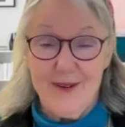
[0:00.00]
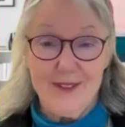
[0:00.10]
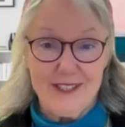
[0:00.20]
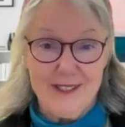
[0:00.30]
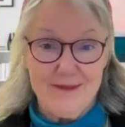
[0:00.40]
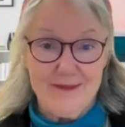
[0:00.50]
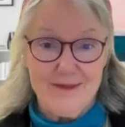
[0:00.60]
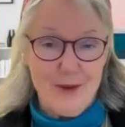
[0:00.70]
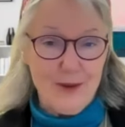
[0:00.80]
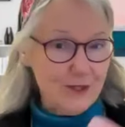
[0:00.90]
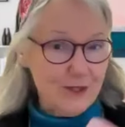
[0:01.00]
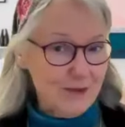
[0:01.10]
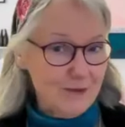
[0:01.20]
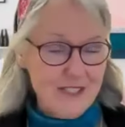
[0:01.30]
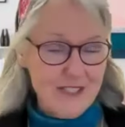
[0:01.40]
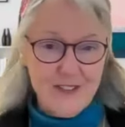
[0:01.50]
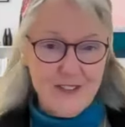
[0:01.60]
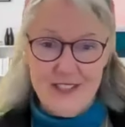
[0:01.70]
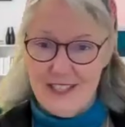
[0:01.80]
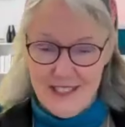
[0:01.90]
Hold it. Golden
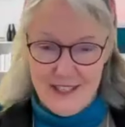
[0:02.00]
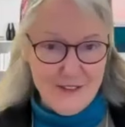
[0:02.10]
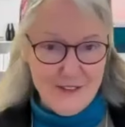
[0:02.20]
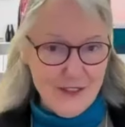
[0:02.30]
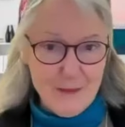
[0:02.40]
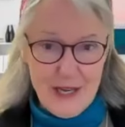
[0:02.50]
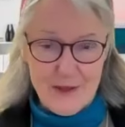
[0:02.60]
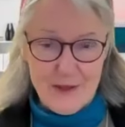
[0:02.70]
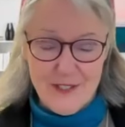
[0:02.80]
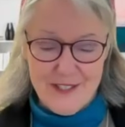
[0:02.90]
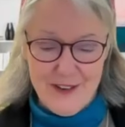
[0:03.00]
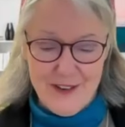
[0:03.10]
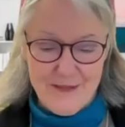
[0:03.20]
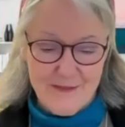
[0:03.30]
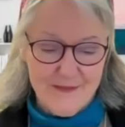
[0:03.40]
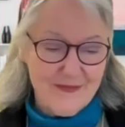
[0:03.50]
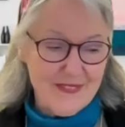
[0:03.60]
resilient egg. Everything bounces off.